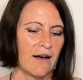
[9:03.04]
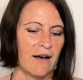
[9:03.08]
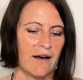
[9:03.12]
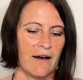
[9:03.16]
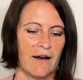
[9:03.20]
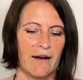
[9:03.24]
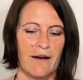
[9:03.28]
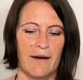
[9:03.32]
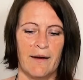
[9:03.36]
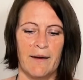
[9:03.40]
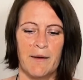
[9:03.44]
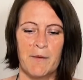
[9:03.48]

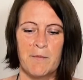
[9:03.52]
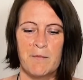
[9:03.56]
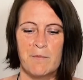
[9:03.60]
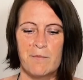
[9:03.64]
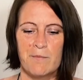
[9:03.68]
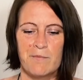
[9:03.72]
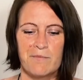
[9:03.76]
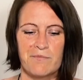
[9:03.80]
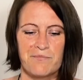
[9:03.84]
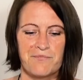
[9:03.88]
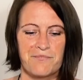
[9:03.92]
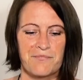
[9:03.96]

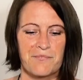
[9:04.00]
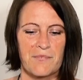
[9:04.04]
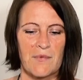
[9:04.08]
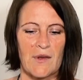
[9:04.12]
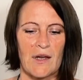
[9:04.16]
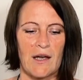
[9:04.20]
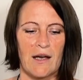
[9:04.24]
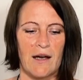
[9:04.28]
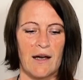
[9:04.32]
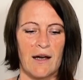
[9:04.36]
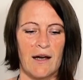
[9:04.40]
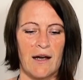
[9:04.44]
and
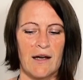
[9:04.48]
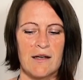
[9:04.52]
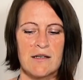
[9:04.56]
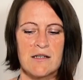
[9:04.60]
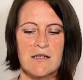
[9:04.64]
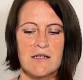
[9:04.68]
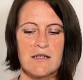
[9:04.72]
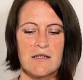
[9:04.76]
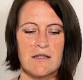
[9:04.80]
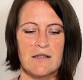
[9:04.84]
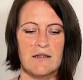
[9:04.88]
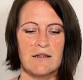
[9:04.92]

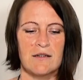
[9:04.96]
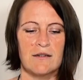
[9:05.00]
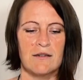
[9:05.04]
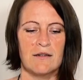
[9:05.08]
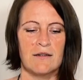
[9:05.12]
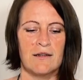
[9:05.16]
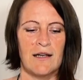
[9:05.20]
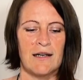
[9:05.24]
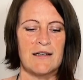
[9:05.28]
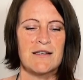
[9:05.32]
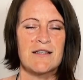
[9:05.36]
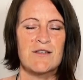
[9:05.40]

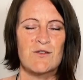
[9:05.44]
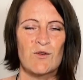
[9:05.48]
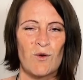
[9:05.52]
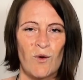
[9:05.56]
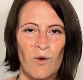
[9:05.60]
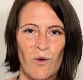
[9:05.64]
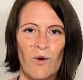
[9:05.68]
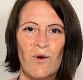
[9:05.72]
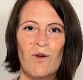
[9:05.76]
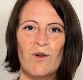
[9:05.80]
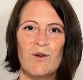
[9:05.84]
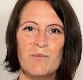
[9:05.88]
that's
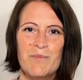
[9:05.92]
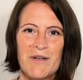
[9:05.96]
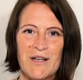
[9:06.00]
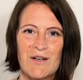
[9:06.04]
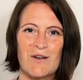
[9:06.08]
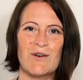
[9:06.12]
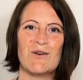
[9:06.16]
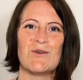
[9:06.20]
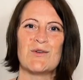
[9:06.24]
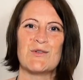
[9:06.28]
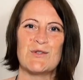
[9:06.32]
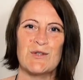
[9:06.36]
all
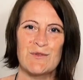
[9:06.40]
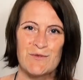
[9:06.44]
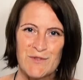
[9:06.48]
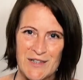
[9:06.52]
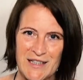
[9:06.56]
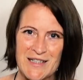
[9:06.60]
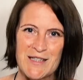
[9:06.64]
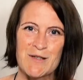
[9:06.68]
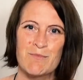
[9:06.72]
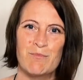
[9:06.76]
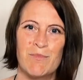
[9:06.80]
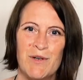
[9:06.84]
because of
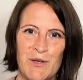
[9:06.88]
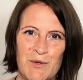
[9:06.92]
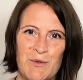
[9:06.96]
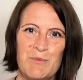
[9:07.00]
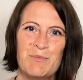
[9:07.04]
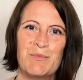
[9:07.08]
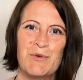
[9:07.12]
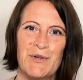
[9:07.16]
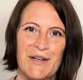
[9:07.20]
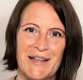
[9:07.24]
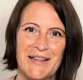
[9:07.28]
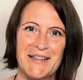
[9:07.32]
this
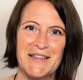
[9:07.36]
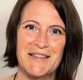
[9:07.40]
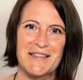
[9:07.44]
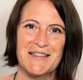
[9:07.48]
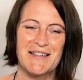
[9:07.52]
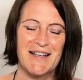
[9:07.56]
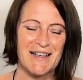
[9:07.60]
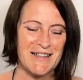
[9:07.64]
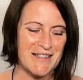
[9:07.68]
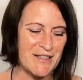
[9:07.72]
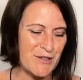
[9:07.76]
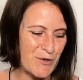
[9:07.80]
blueprint.
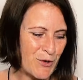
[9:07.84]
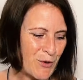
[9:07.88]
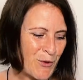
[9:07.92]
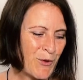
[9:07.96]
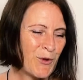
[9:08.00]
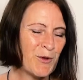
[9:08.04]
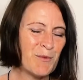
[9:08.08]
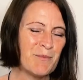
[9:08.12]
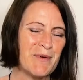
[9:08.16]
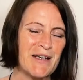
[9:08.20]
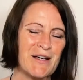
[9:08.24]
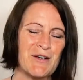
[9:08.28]
That's
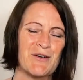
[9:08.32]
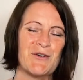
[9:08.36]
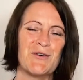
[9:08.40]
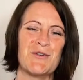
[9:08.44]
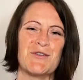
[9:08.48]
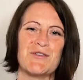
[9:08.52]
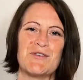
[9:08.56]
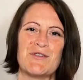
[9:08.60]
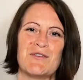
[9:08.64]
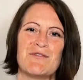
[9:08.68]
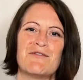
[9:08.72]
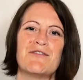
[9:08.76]
all
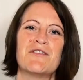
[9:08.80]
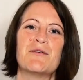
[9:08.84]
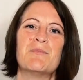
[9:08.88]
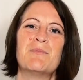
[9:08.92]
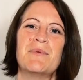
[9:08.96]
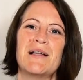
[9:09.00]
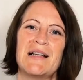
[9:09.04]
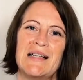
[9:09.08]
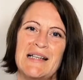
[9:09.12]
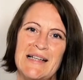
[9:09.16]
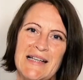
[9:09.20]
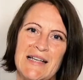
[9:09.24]
because of the
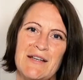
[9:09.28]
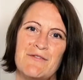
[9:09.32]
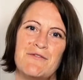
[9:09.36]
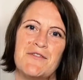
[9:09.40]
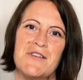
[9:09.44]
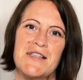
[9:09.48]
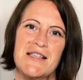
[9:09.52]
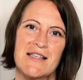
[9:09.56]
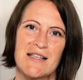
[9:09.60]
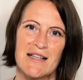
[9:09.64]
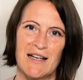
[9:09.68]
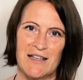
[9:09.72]

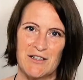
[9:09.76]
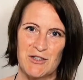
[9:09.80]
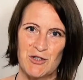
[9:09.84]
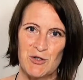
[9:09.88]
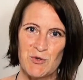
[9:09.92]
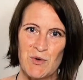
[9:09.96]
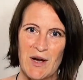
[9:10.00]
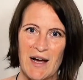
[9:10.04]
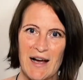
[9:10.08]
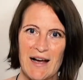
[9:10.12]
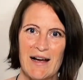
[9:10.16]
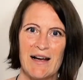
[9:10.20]
beliefs that
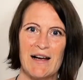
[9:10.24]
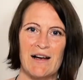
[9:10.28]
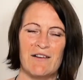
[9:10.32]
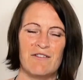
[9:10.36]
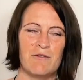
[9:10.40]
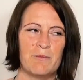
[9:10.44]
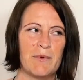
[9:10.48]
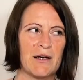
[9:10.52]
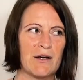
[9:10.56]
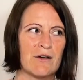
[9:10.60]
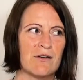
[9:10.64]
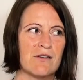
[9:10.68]
you
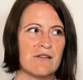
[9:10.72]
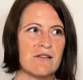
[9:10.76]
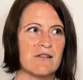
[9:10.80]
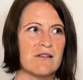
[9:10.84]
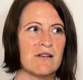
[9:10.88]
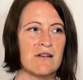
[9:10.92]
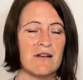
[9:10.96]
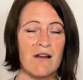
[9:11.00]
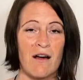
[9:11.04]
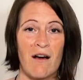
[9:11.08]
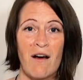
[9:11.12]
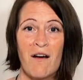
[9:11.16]
have,
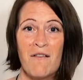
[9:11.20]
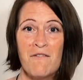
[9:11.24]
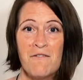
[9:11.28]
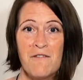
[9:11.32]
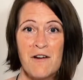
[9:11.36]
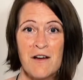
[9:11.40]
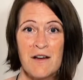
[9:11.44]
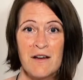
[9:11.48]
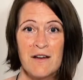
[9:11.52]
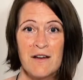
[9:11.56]
because love